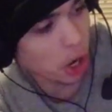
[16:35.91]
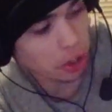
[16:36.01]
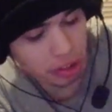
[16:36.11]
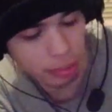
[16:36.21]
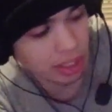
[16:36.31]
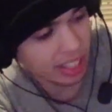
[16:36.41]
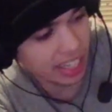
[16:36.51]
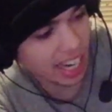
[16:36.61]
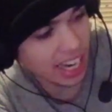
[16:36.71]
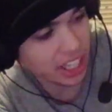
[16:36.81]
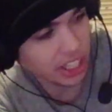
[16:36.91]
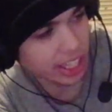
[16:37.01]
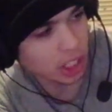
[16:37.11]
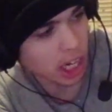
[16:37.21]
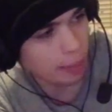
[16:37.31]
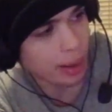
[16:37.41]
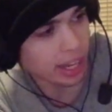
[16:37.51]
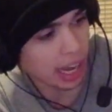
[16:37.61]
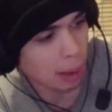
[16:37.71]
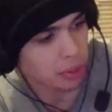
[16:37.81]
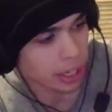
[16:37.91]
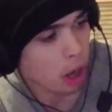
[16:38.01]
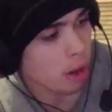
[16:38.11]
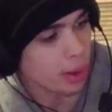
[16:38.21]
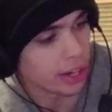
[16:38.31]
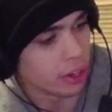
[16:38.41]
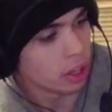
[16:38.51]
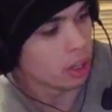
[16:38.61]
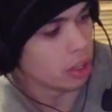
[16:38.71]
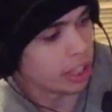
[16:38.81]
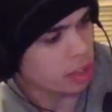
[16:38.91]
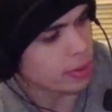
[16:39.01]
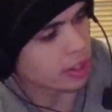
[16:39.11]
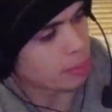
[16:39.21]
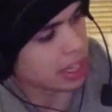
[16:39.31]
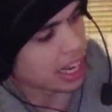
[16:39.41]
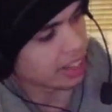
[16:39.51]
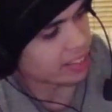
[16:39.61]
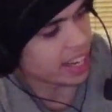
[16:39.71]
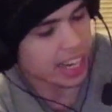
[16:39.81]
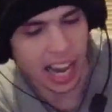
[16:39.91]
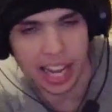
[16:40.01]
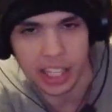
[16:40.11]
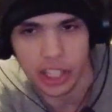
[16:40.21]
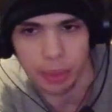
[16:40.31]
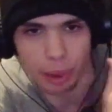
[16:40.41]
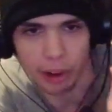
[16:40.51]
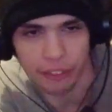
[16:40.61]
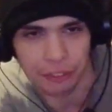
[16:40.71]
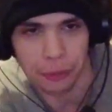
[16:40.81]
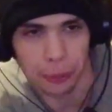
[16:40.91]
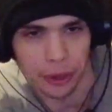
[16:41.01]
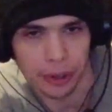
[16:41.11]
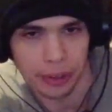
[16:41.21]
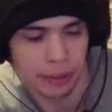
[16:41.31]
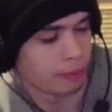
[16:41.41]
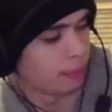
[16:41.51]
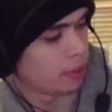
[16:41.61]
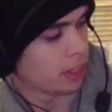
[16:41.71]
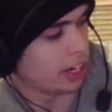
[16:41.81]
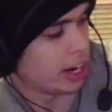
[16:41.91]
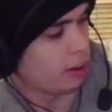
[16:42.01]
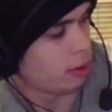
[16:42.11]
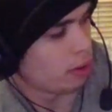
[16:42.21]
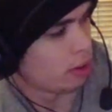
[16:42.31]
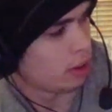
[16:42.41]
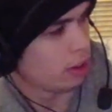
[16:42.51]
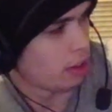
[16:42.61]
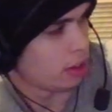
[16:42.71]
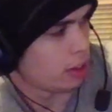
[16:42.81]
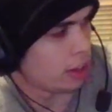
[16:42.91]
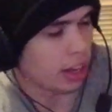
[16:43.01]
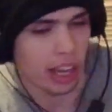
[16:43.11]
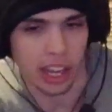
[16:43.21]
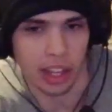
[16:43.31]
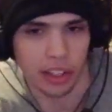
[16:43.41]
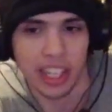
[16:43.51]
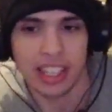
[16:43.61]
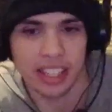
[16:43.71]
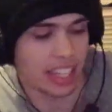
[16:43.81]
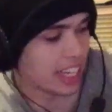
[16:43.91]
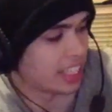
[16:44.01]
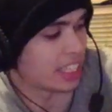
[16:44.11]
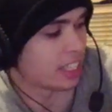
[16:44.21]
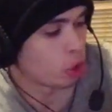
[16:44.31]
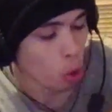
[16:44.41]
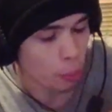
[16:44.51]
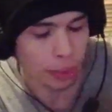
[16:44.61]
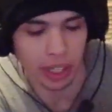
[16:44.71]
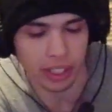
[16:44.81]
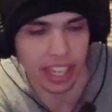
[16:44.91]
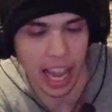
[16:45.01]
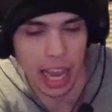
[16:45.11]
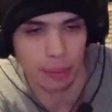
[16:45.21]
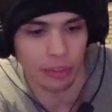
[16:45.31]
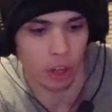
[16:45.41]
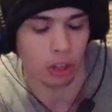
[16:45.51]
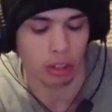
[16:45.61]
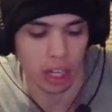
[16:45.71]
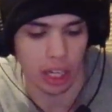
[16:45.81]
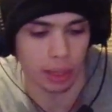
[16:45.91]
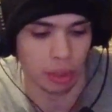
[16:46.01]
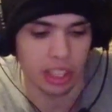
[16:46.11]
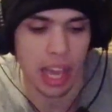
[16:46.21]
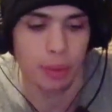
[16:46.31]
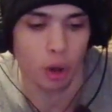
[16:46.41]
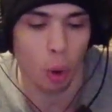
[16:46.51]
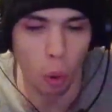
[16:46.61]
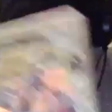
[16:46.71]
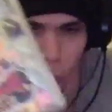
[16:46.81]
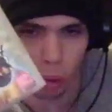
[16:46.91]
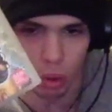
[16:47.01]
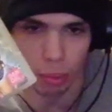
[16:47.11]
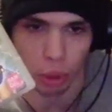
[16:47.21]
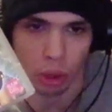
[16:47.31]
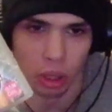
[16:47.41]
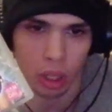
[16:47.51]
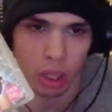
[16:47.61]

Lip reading: Ultimate Tenkaichi. They try to make. I was like, oh man, this must be like Tenkaichi Part 4. You know? This is the stupidest game of all time. This game is horrible.